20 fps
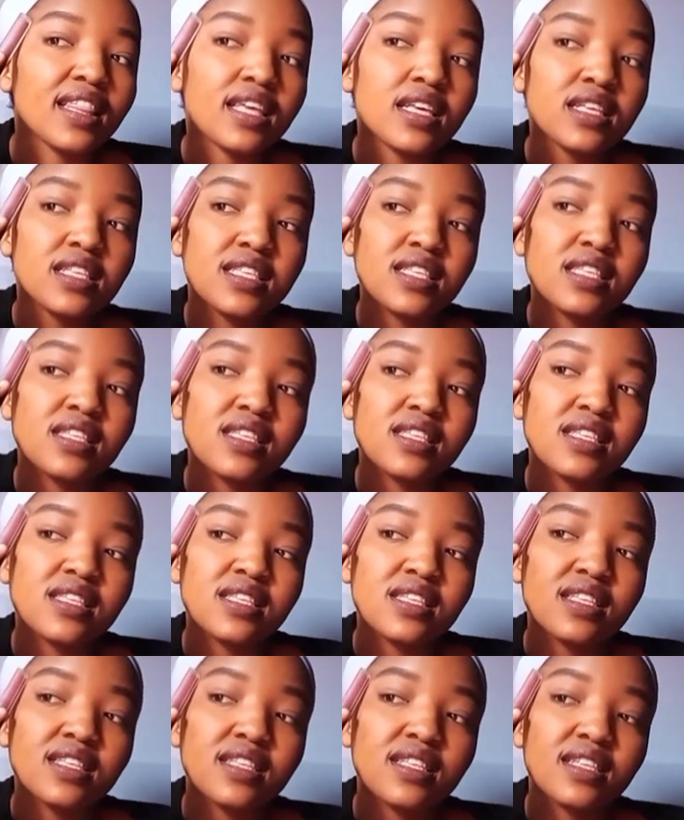these
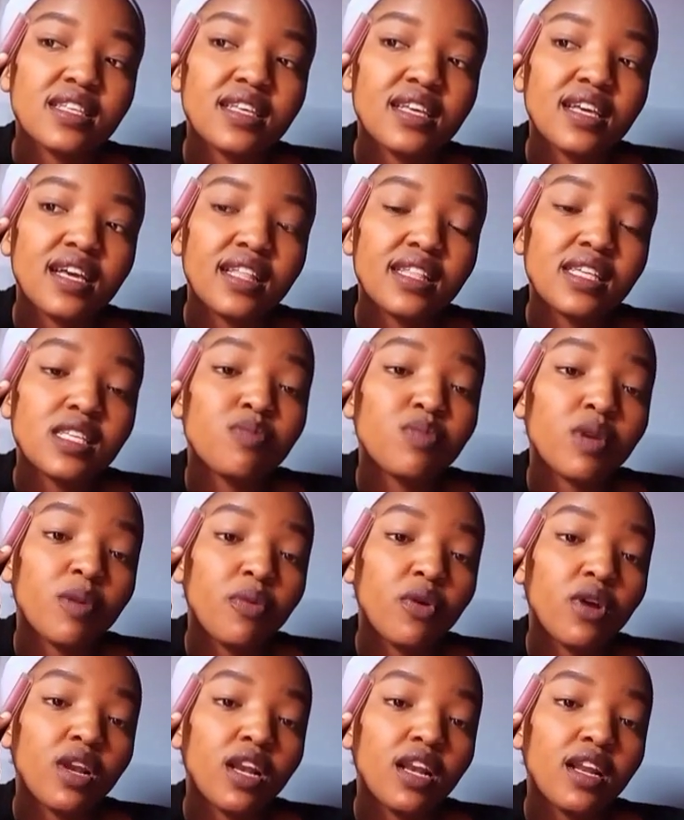
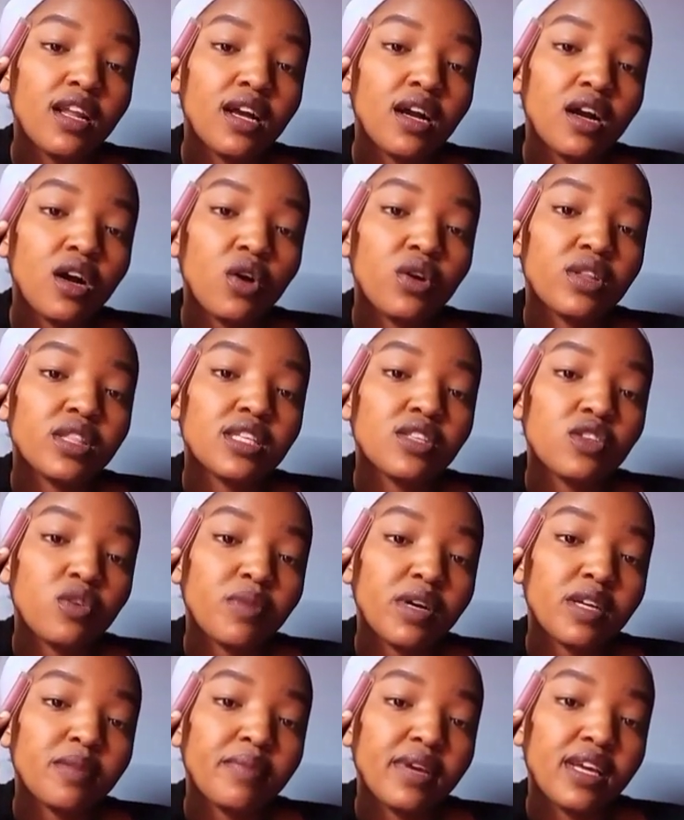people or these
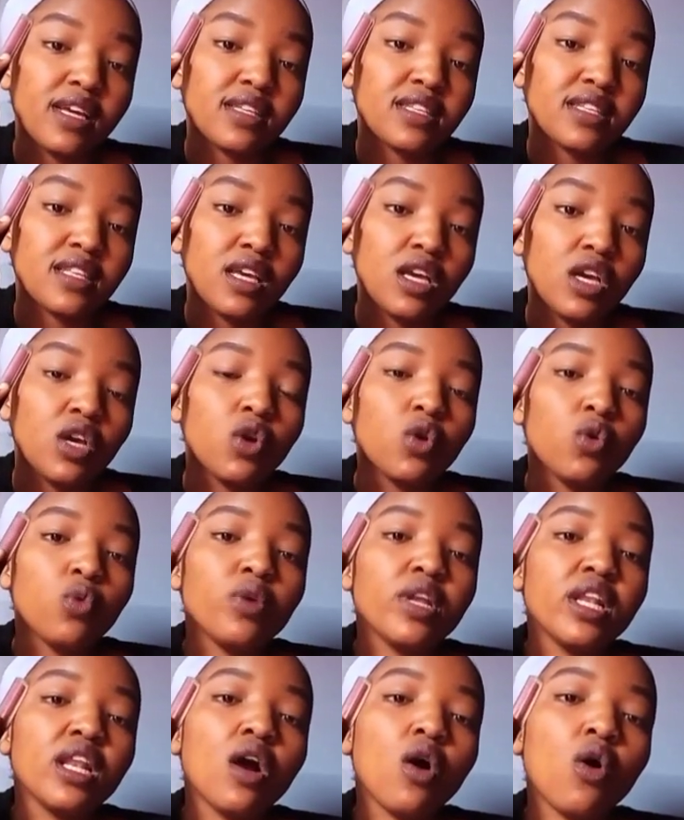human beings
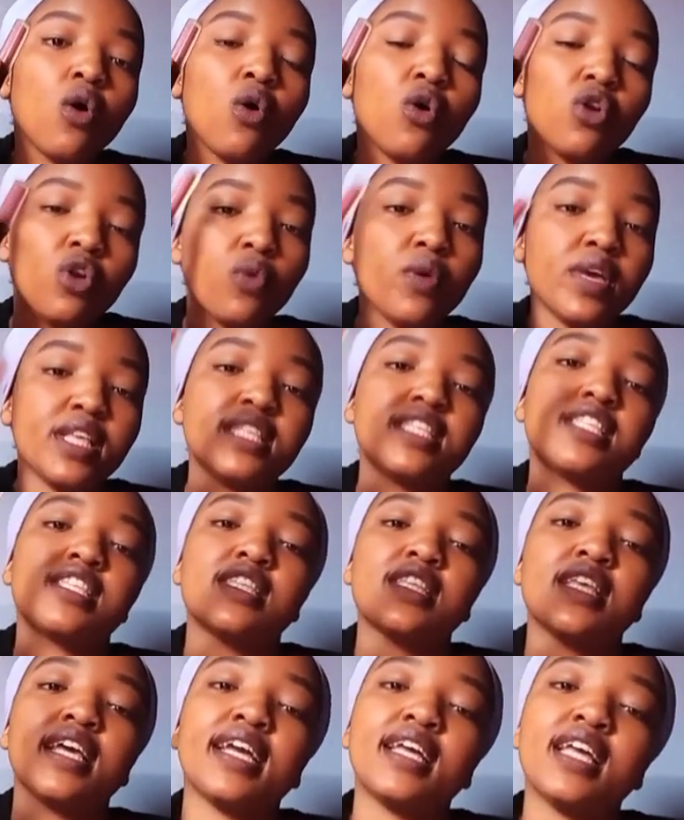will always
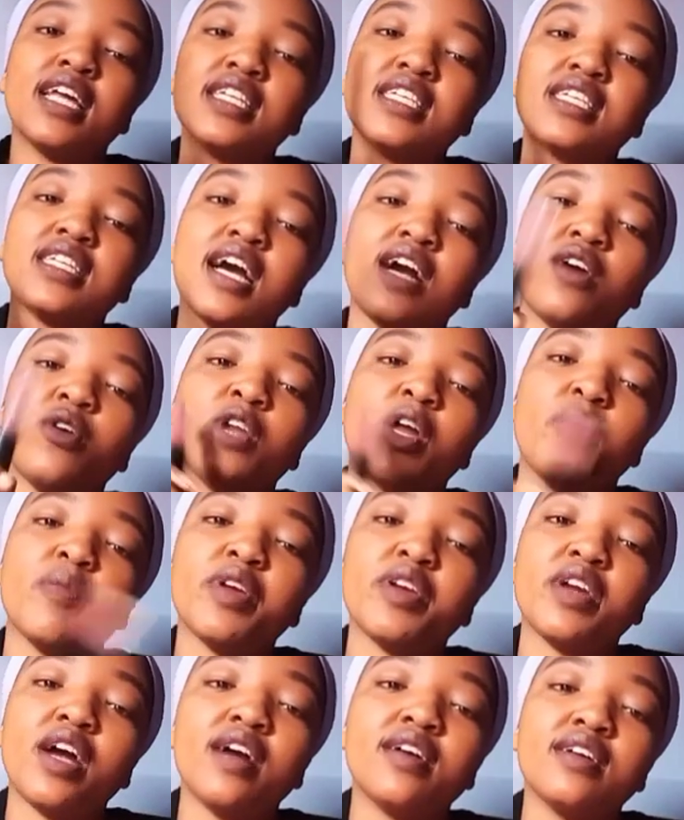get stuck on a
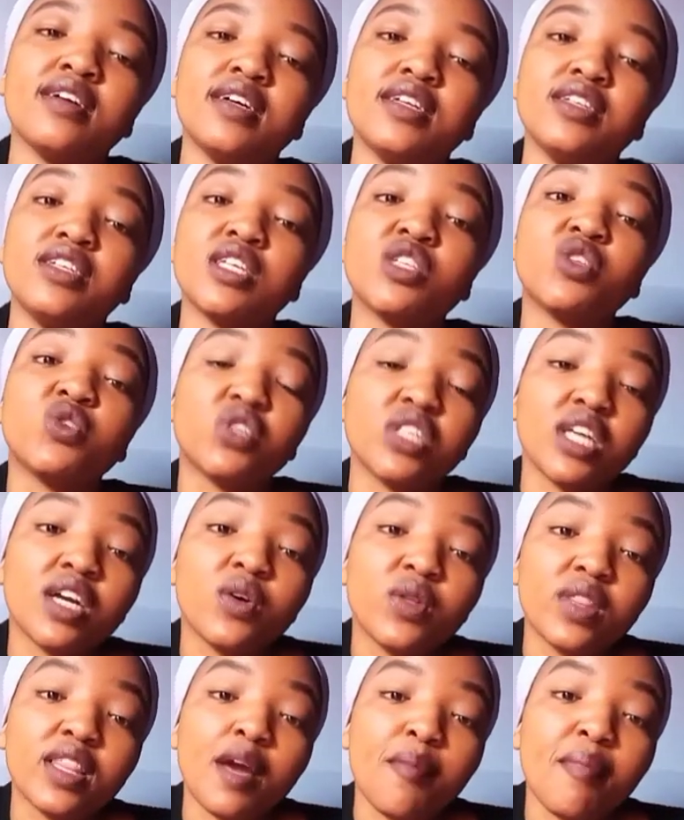mirror just to
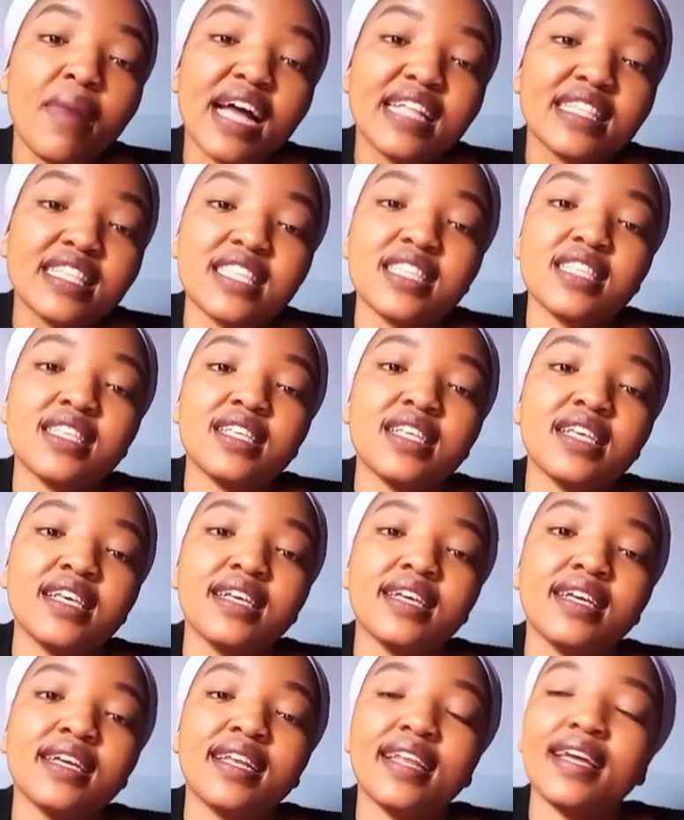check on their butts.
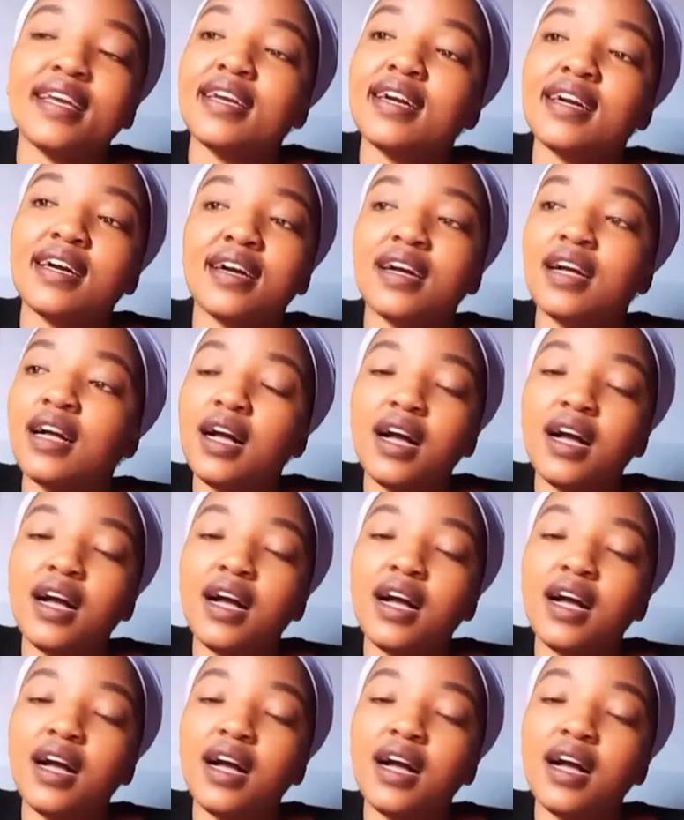Like,